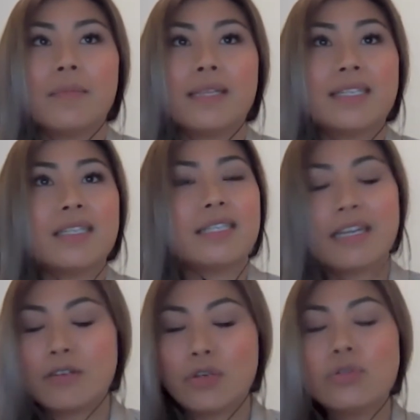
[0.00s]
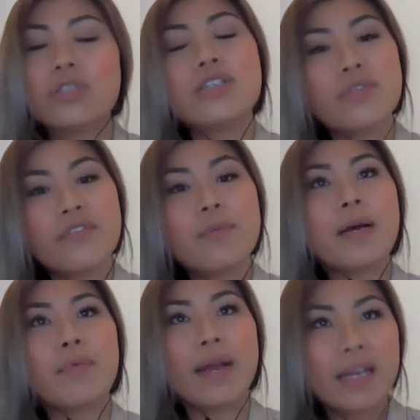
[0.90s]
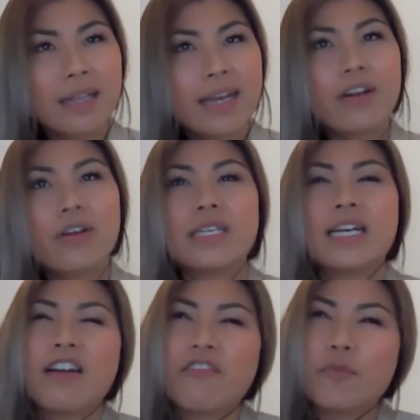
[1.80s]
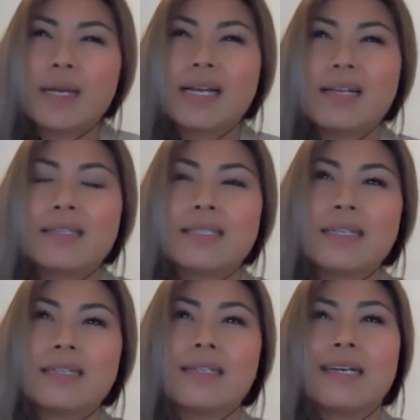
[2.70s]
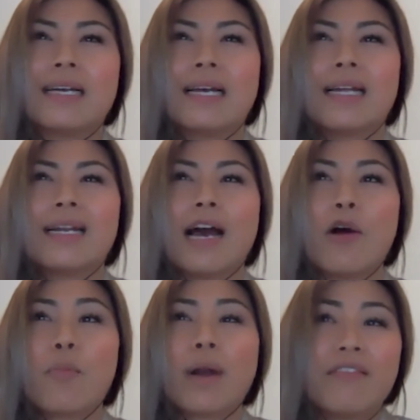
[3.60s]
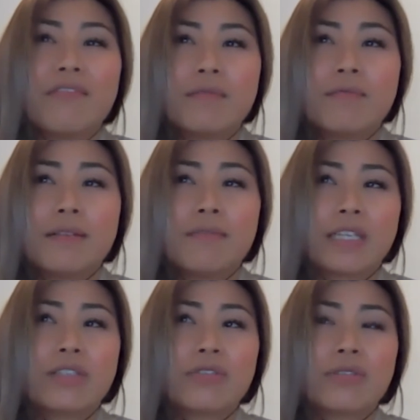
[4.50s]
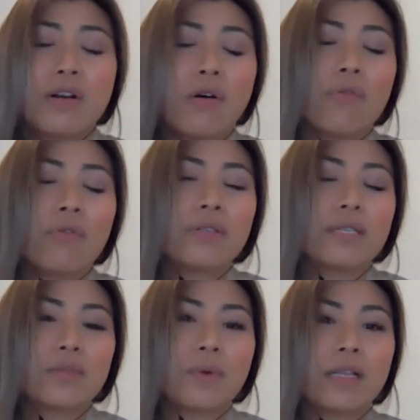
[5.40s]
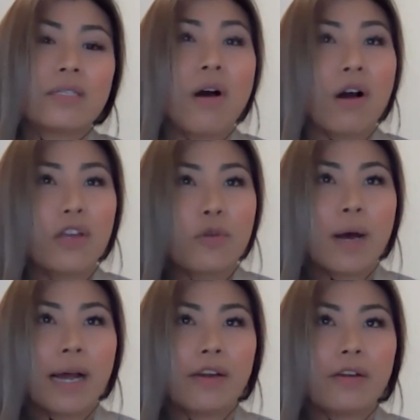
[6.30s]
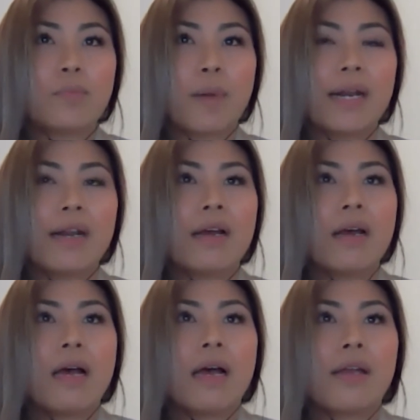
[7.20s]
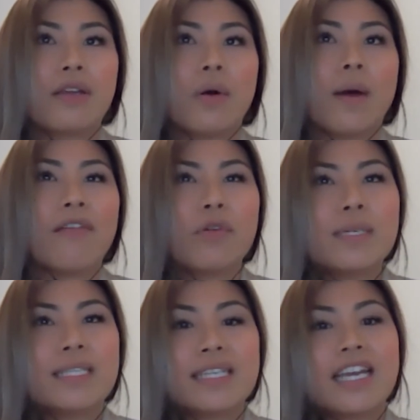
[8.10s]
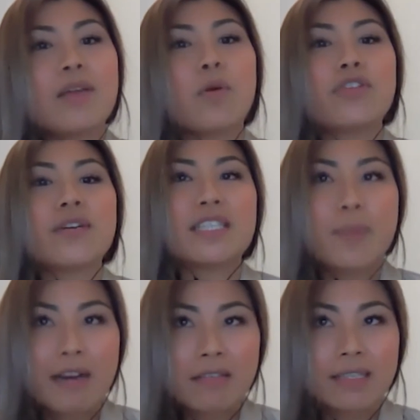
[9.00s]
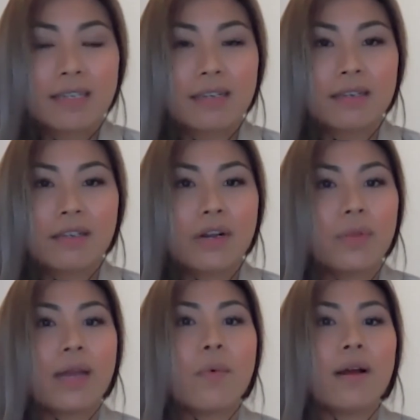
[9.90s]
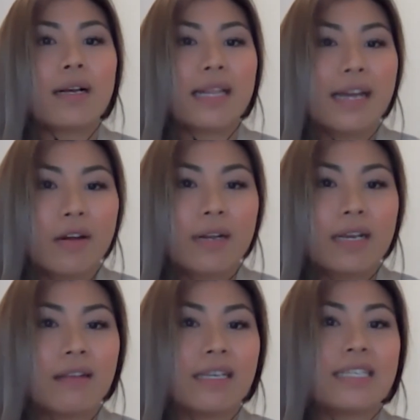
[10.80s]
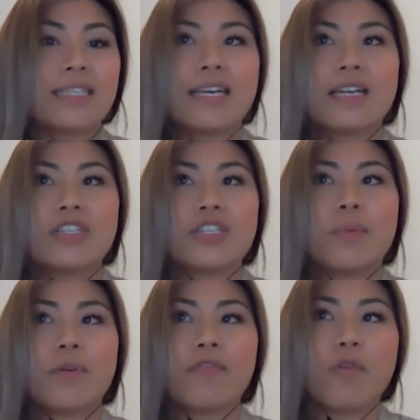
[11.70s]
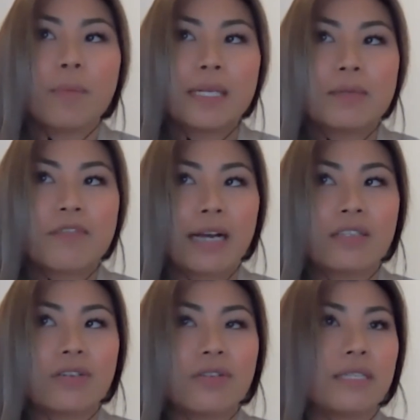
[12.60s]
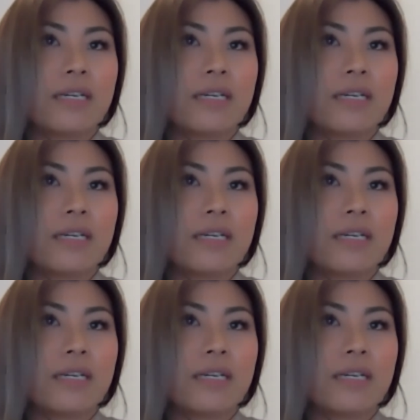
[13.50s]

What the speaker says: This is usually driven by regulators and governments and now private investors and owners as well as occupiers. But, everyone's seeking more transparency. They want clarity on these ESG performance factors.